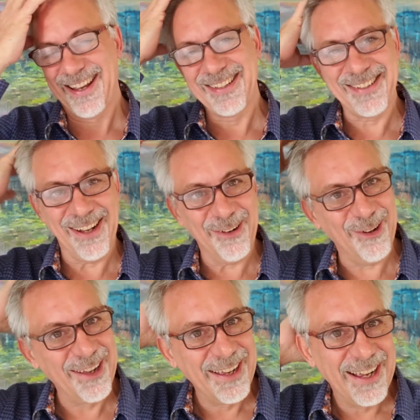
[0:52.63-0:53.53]

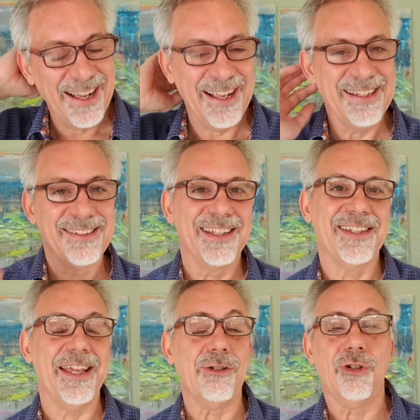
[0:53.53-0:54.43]
so is this
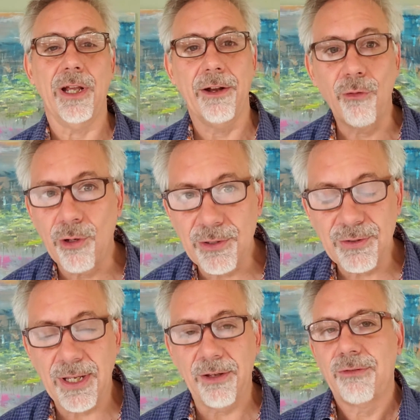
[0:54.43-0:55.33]
a general
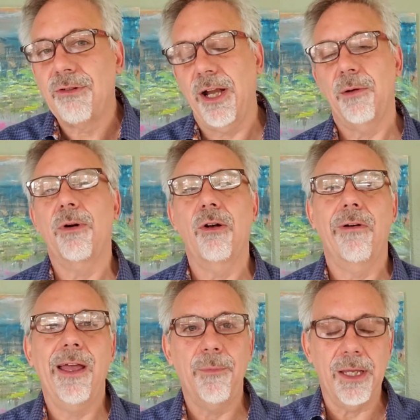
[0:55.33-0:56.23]
sales training
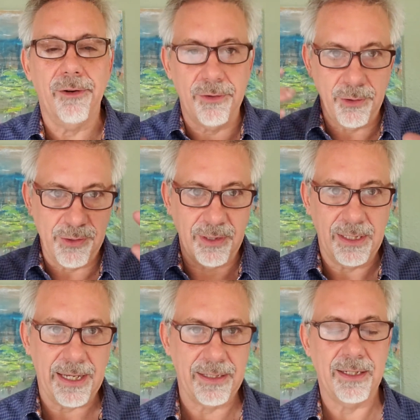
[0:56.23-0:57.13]
program, introducing
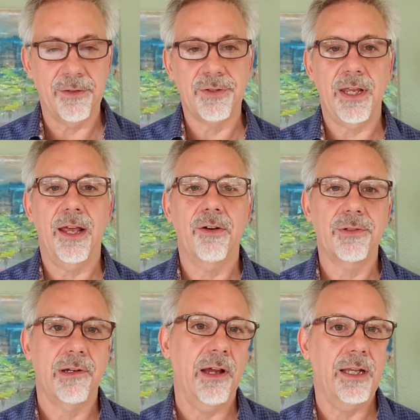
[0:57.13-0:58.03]
the idea of
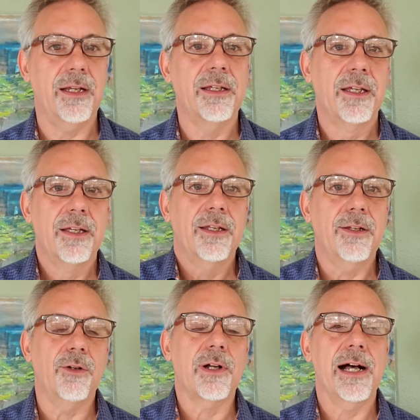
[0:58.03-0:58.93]
sales, creating
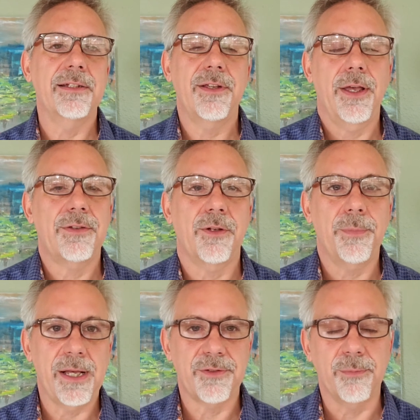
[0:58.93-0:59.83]
new contexts and
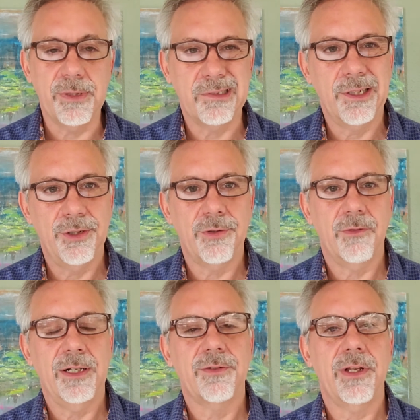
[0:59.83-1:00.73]
possibilities
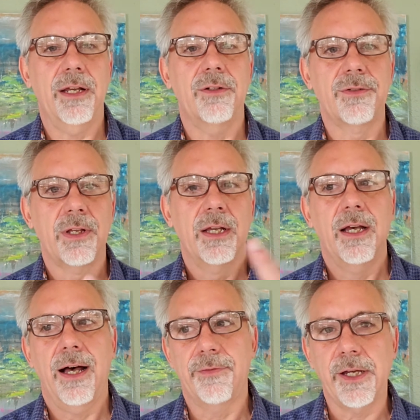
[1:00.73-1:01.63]
around sales.
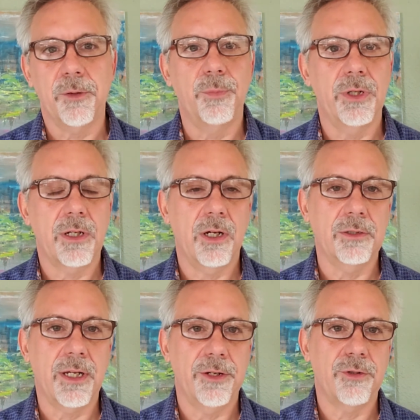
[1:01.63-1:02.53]
I've got a book
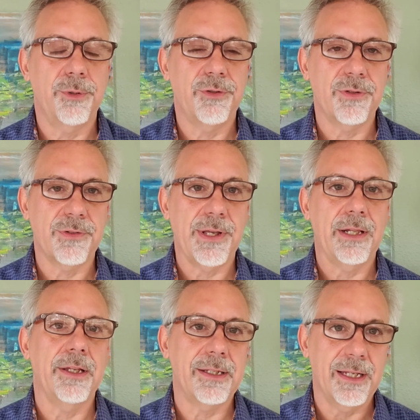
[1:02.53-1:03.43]
called Contribution
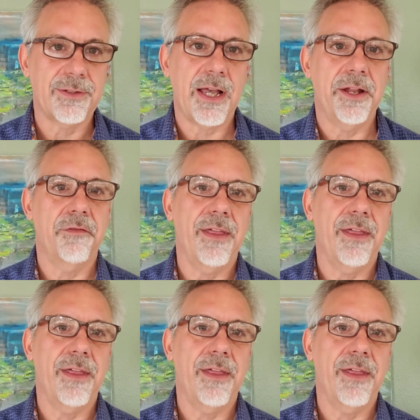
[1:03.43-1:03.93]
Selling that's kind of